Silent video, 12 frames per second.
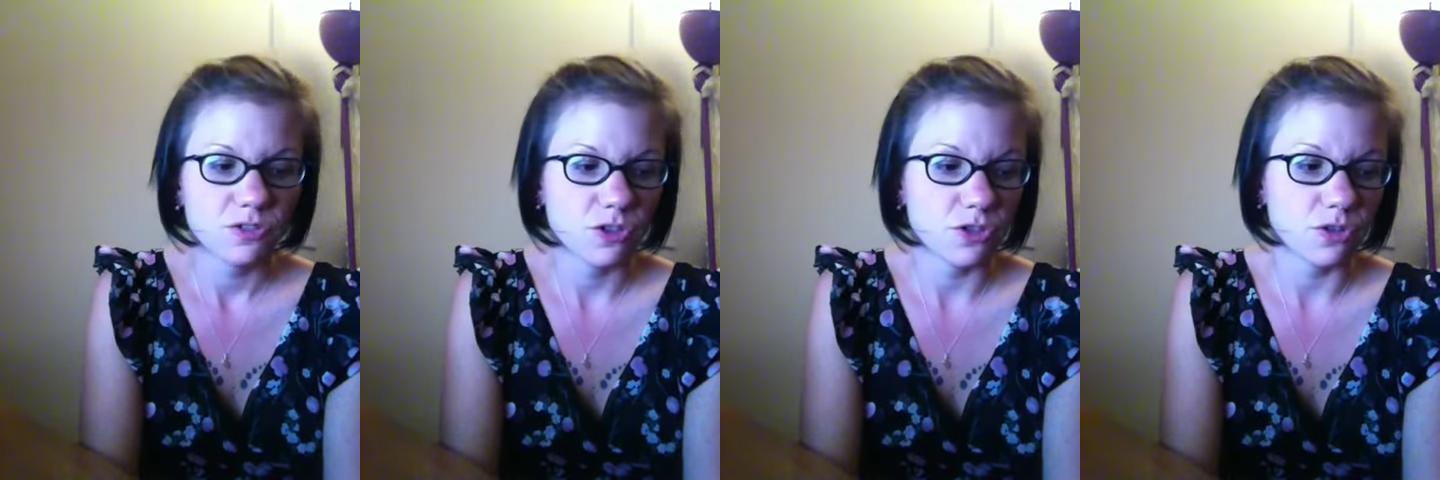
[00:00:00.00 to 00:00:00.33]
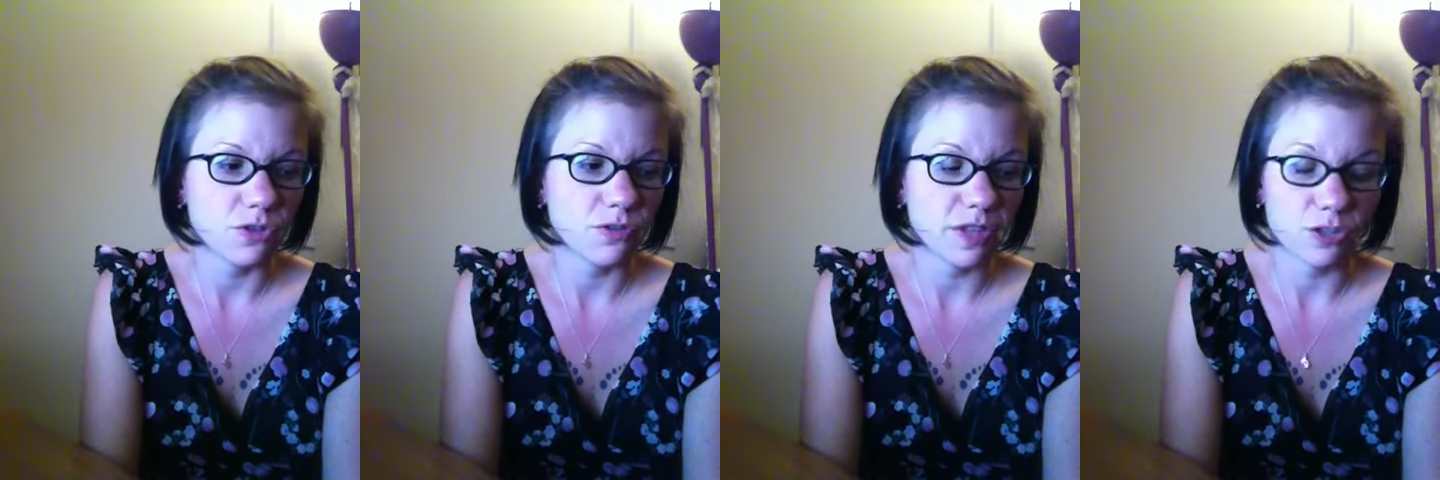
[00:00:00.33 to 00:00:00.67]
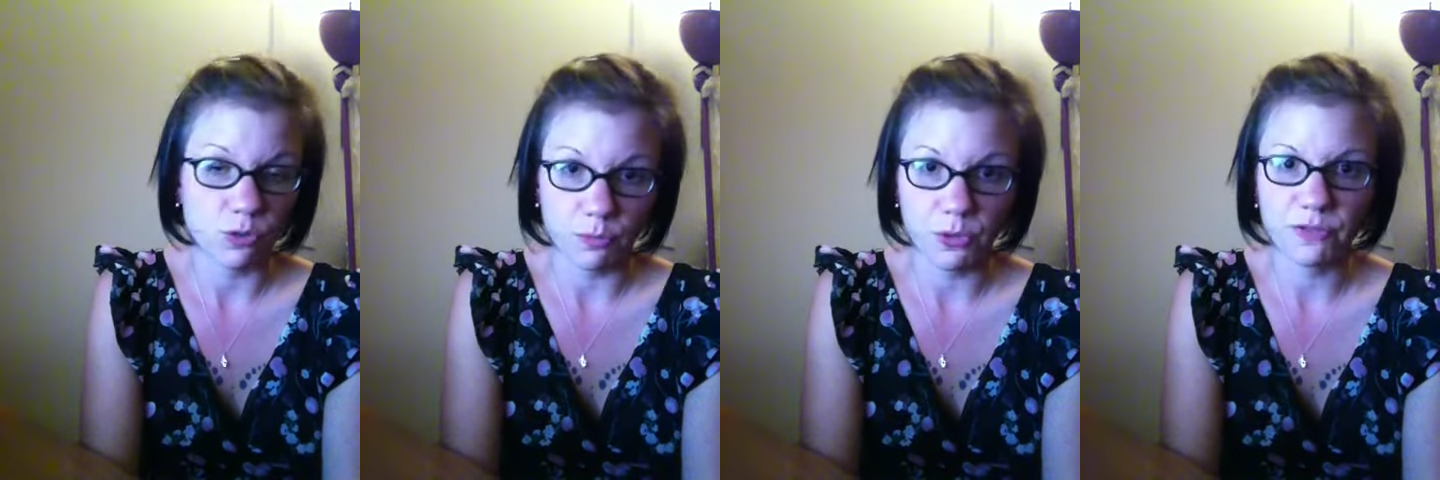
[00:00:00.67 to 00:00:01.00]
That
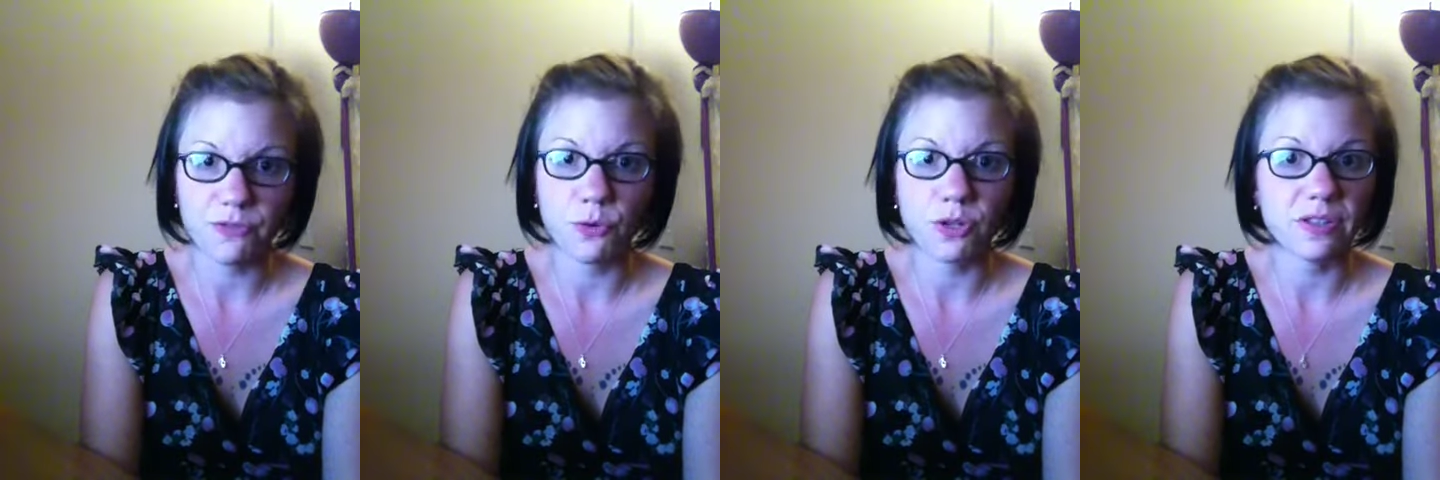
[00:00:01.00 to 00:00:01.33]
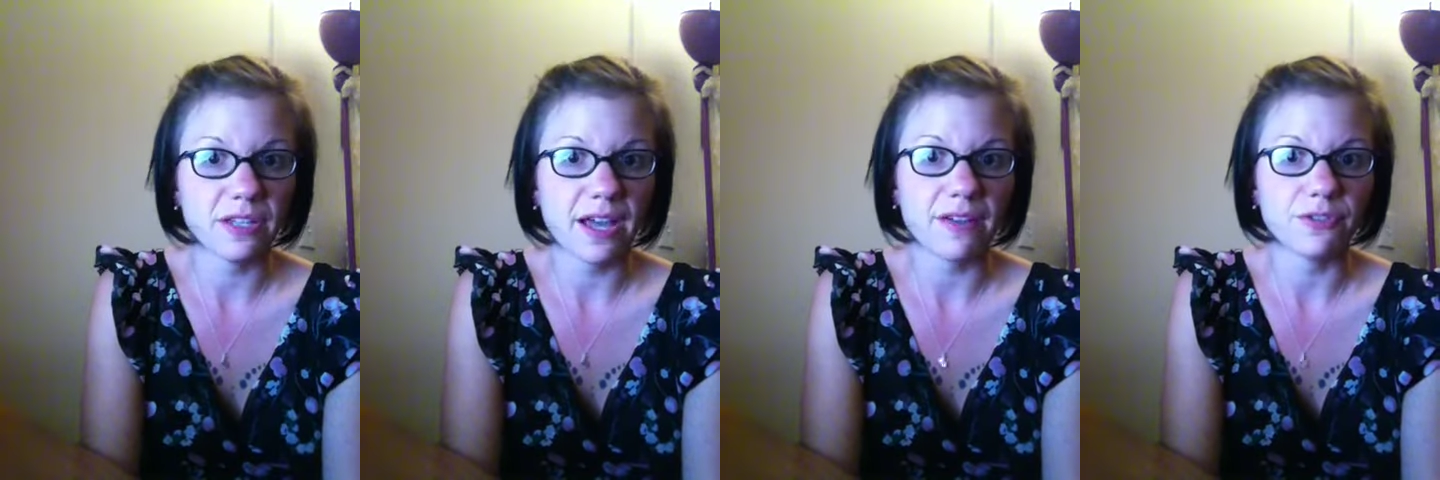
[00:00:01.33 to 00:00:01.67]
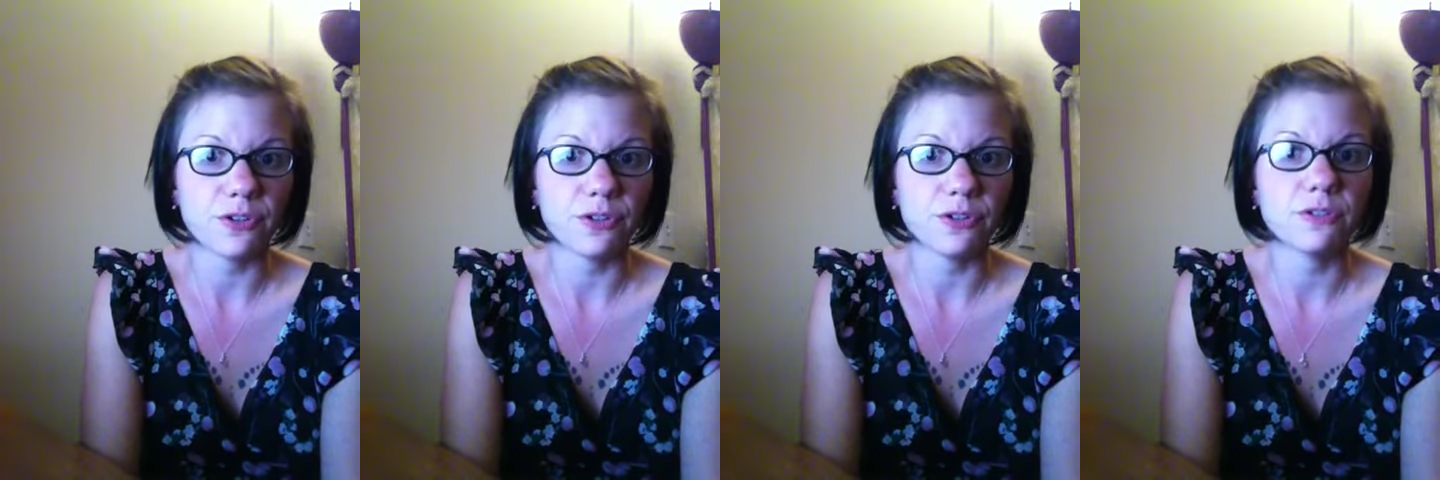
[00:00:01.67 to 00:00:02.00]
you'll put forth the
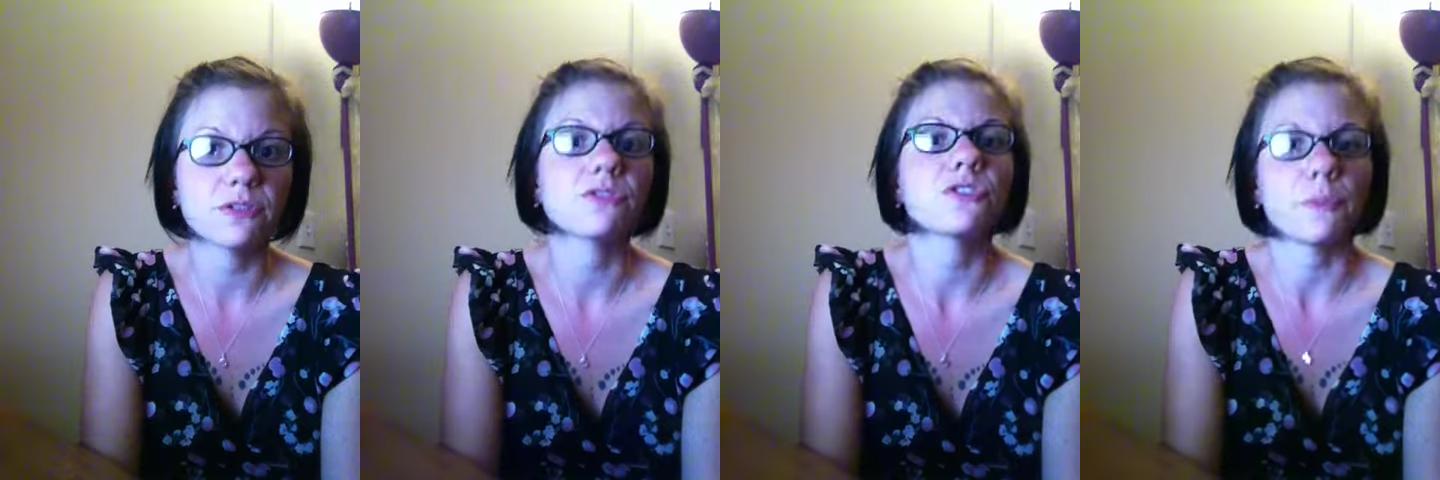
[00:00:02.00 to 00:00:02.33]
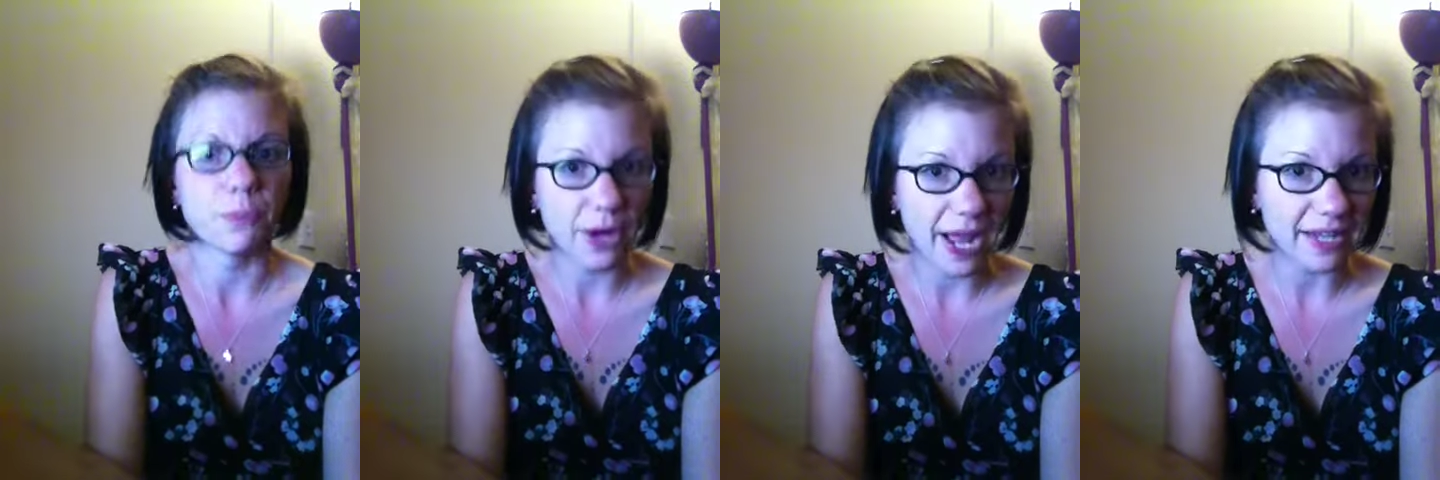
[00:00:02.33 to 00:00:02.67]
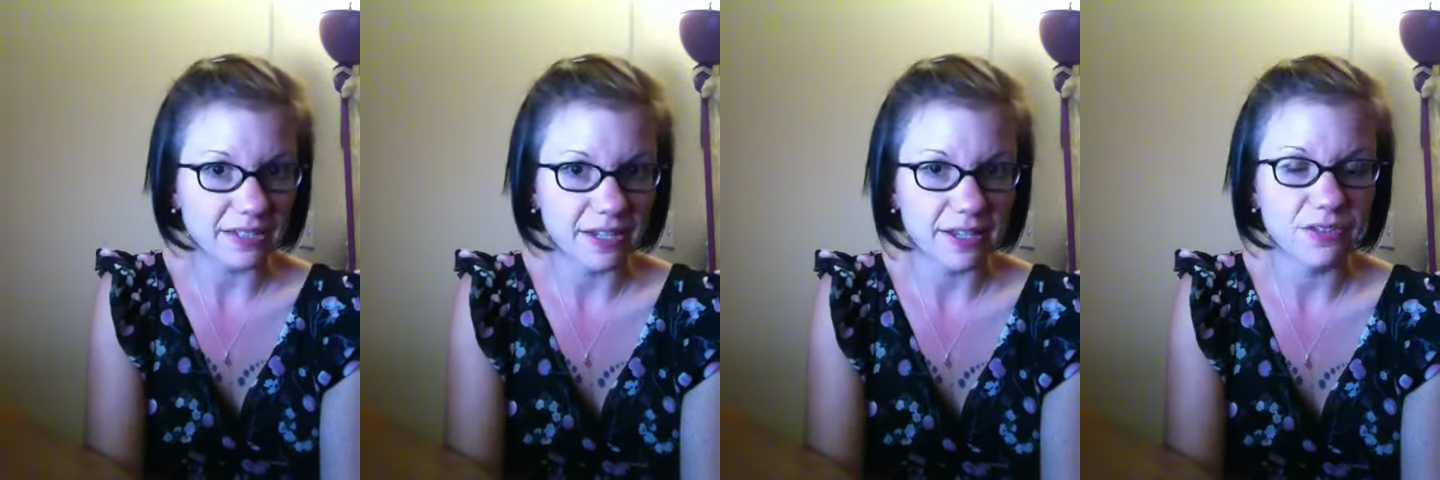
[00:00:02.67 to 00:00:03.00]
effort to
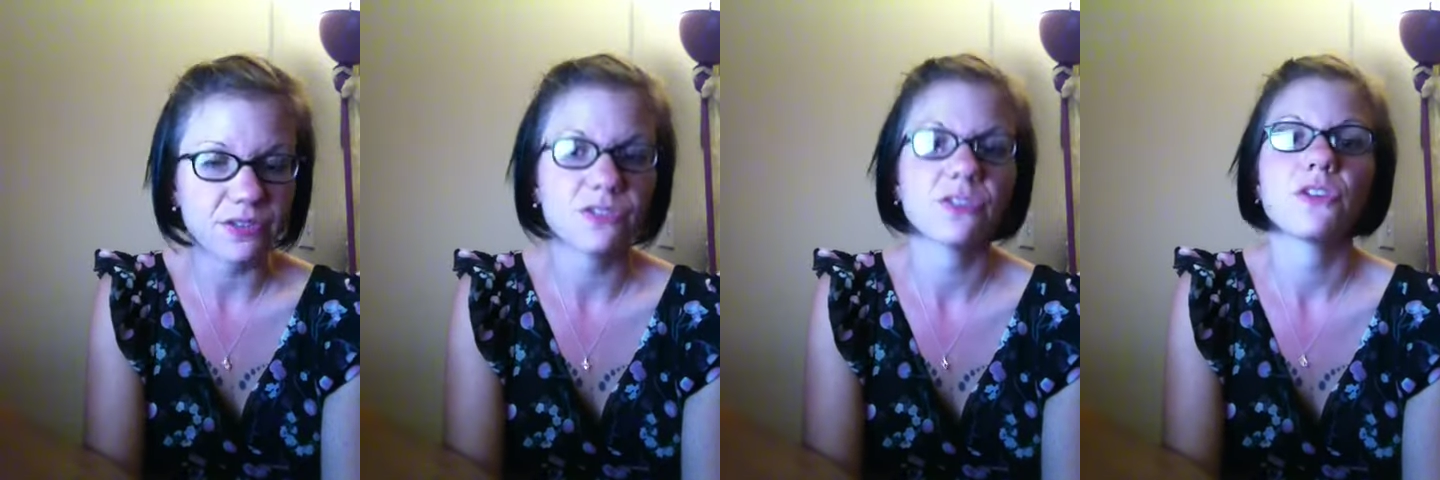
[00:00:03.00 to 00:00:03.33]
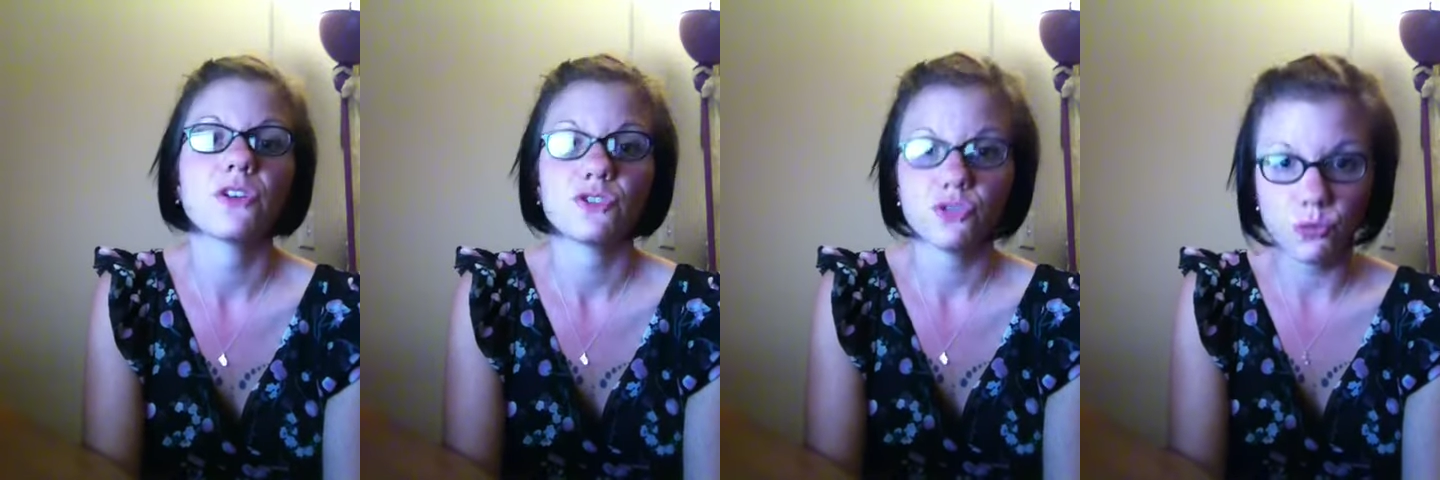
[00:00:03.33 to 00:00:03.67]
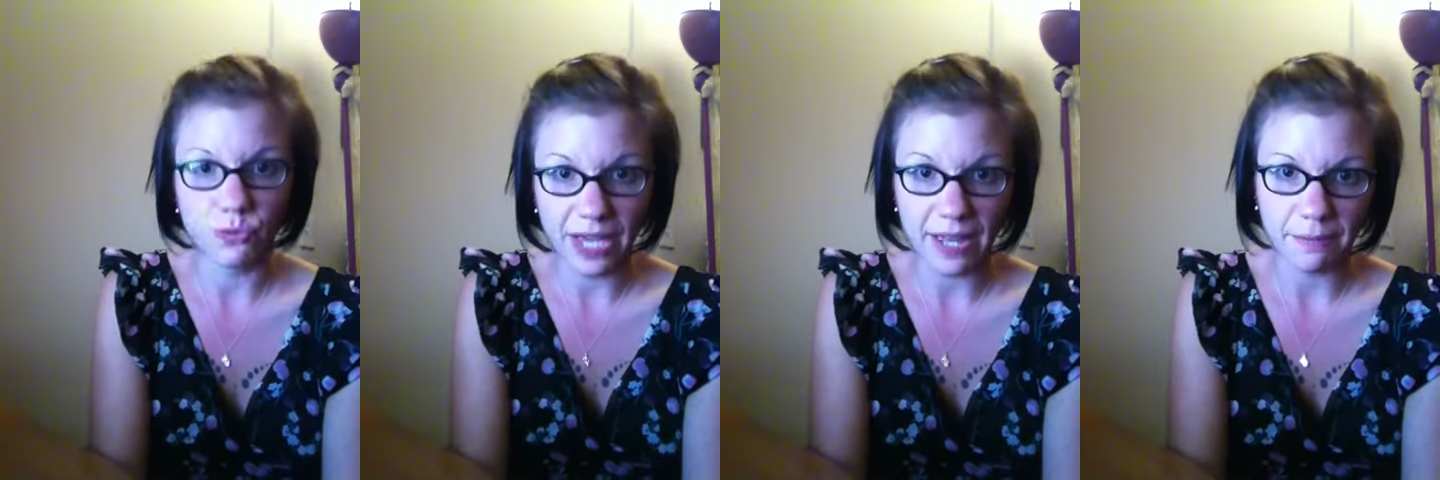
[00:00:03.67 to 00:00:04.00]
practice to
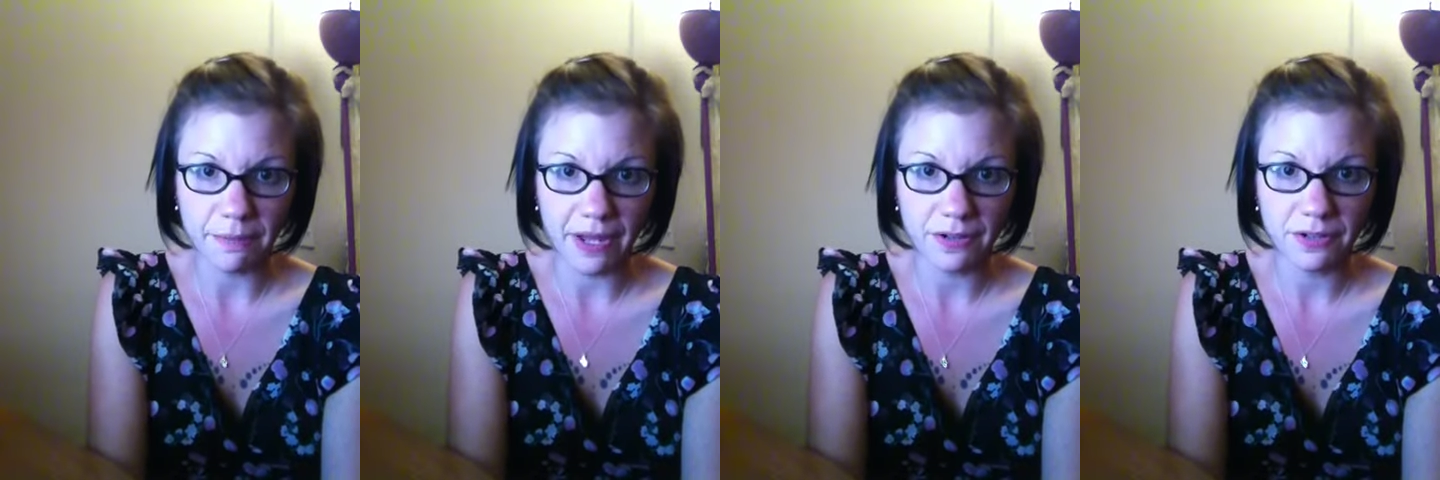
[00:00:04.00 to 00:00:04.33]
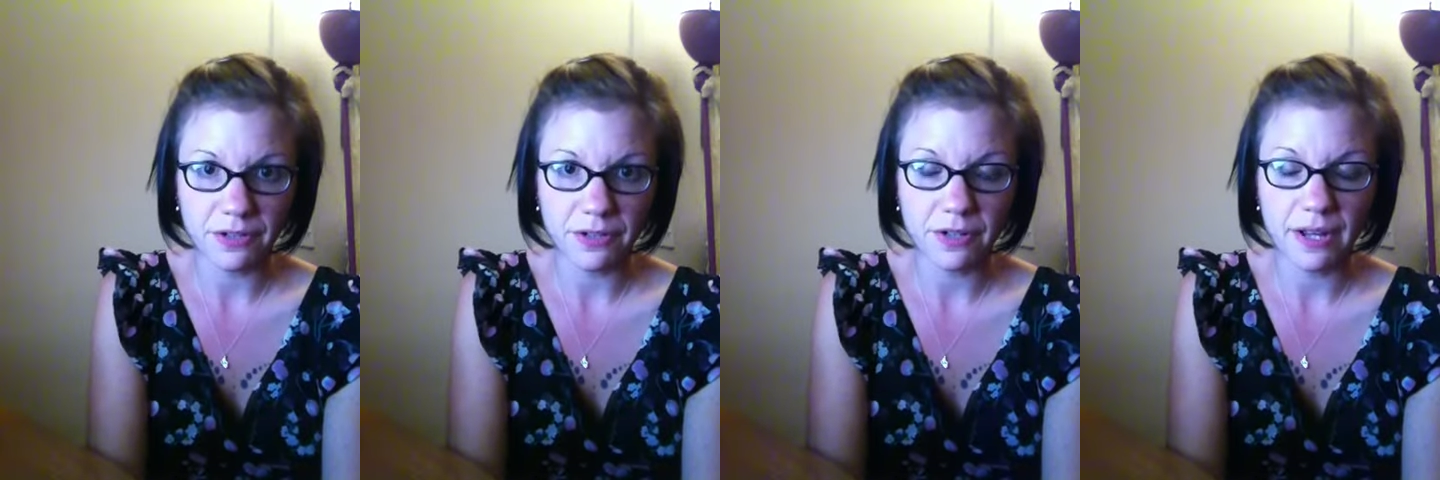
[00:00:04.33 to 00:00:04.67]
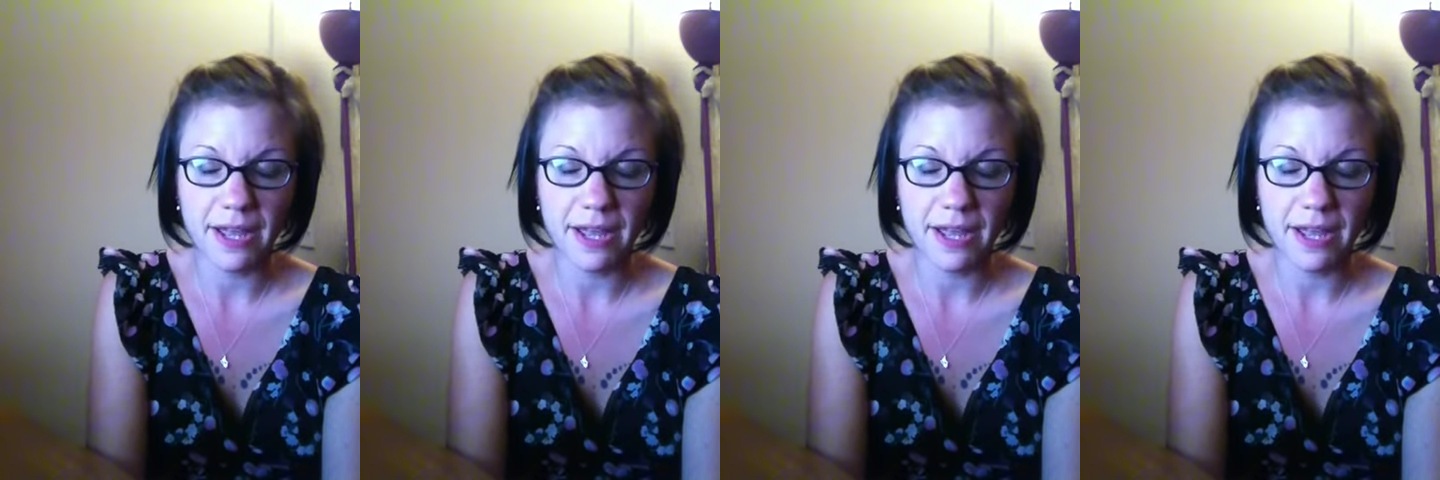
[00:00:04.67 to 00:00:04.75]
get better.